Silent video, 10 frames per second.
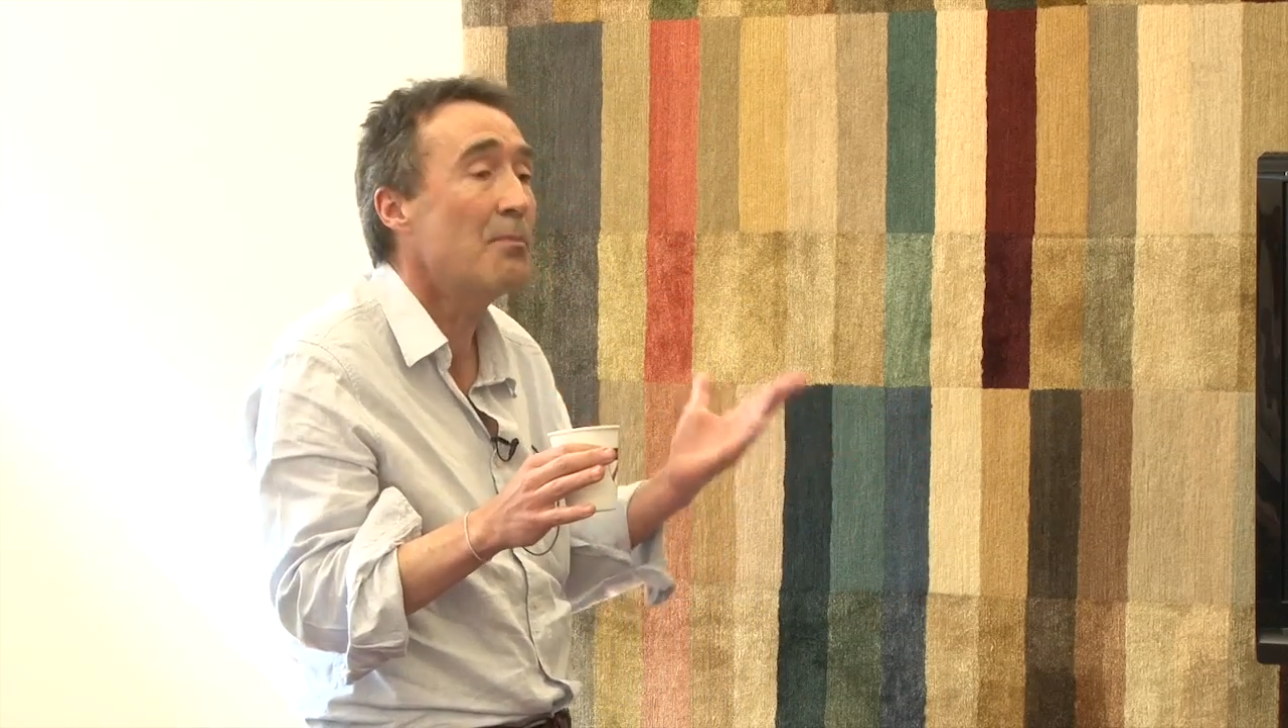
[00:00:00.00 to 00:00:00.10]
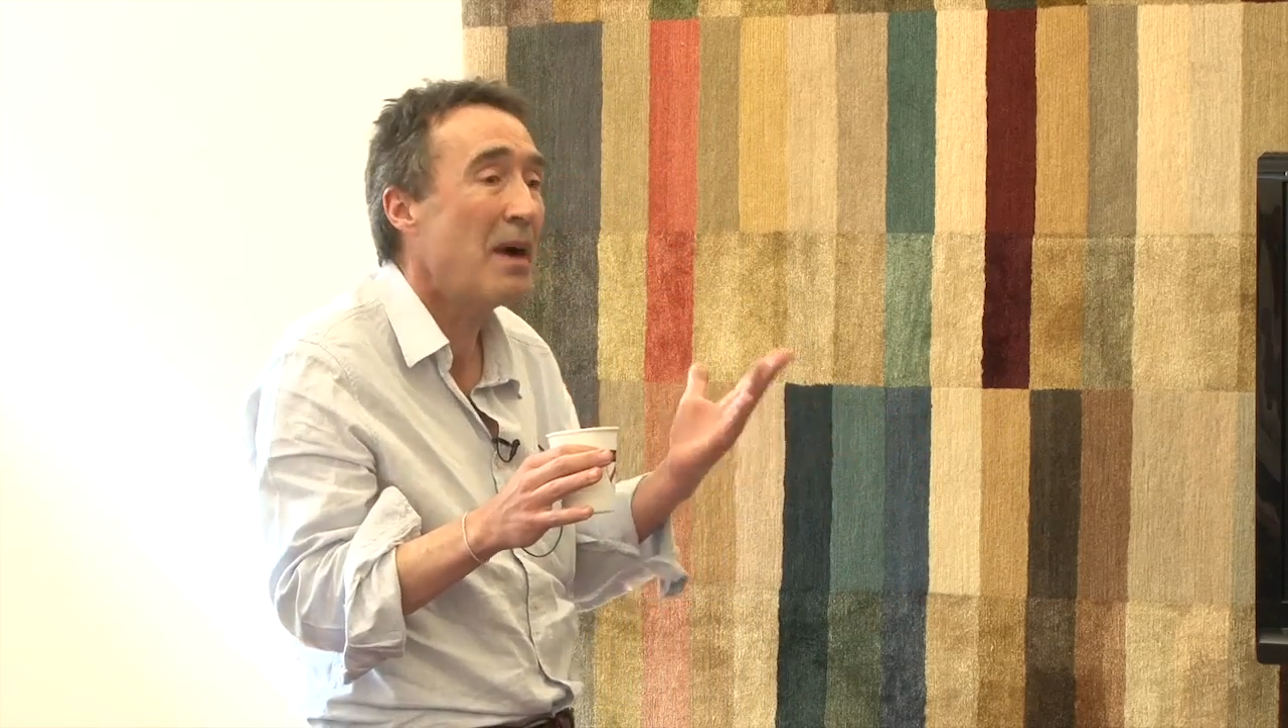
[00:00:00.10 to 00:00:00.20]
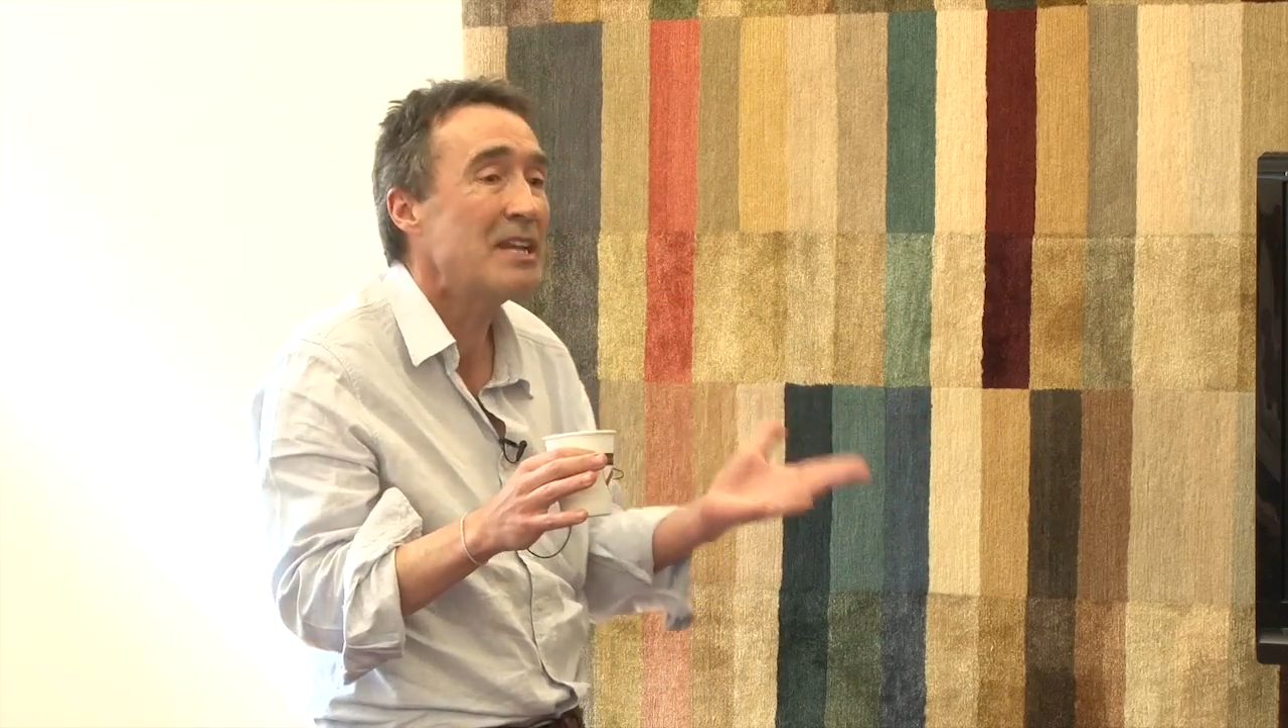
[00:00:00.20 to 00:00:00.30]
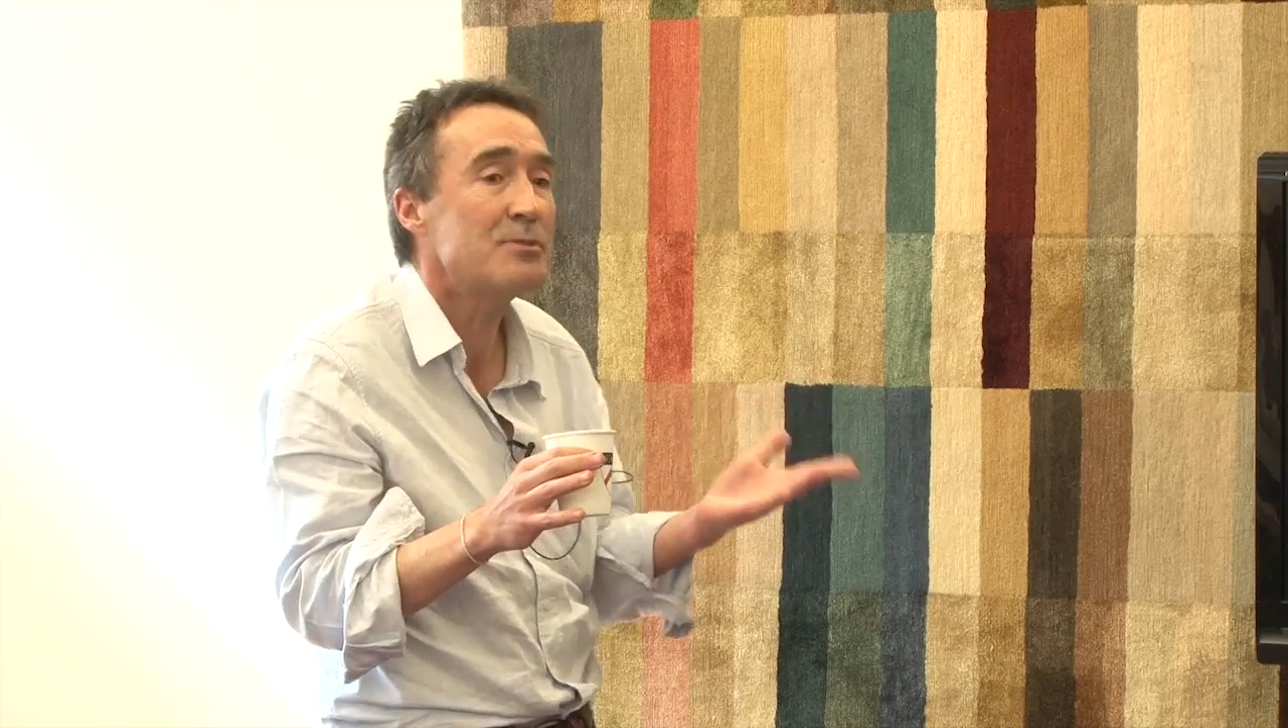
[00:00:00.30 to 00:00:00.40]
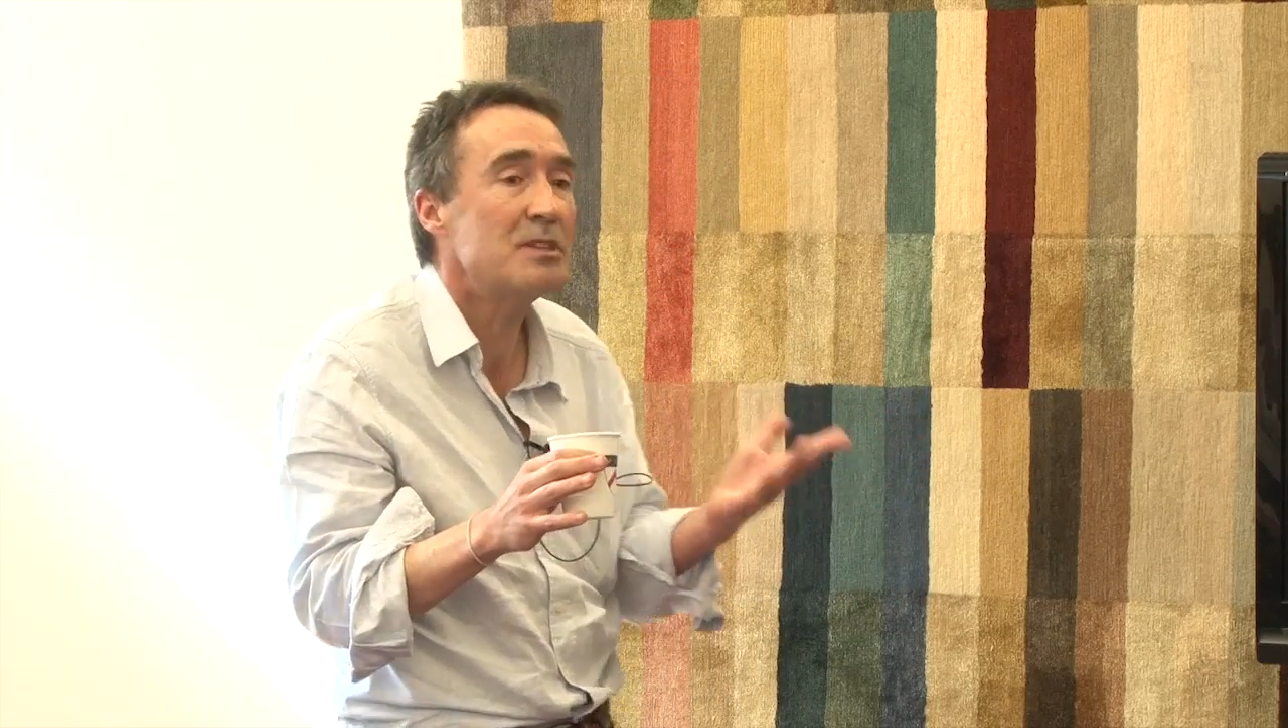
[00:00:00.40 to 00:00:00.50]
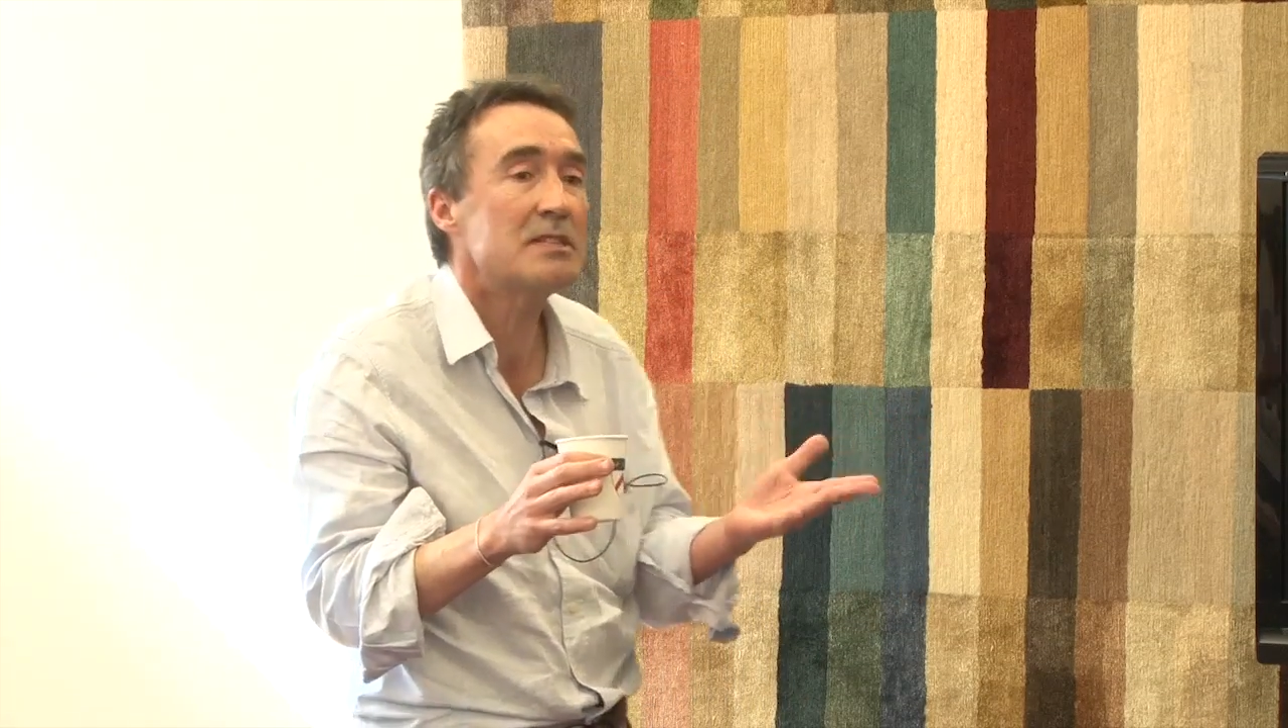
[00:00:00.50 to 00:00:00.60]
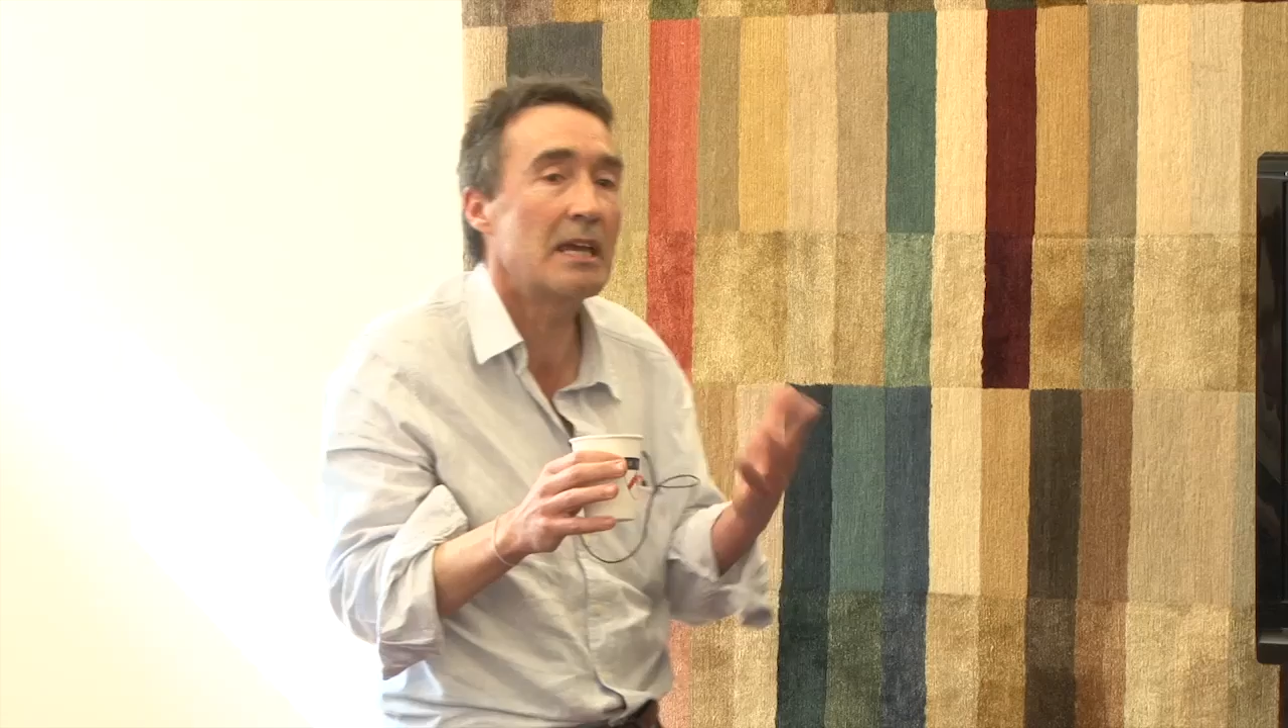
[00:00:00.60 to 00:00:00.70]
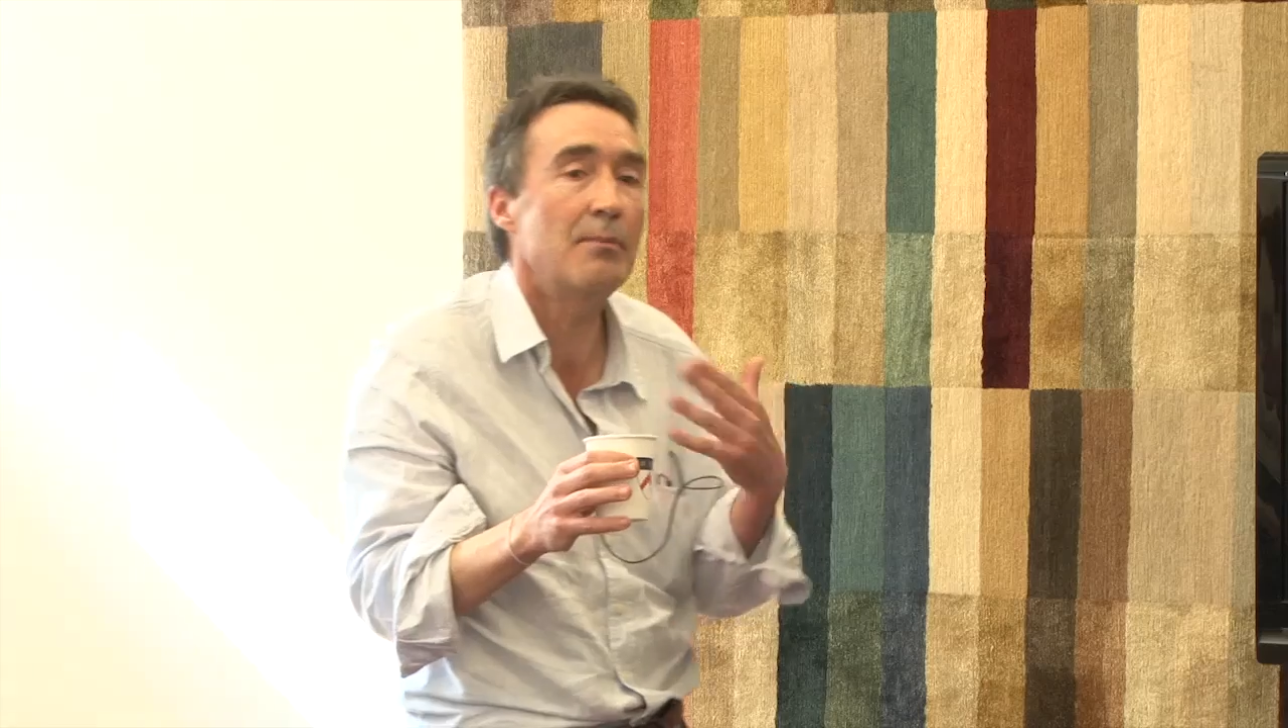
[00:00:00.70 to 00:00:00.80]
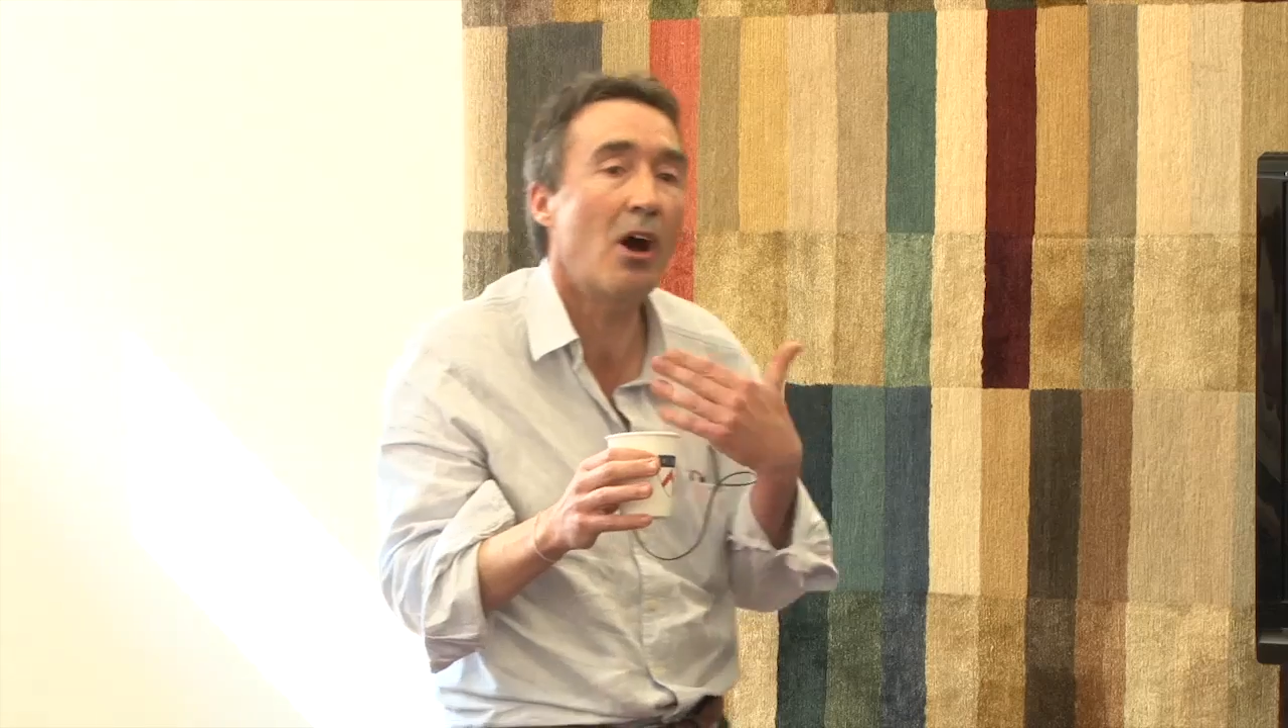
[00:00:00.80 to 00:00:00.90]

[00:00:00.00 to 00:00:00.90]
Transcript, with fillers: management team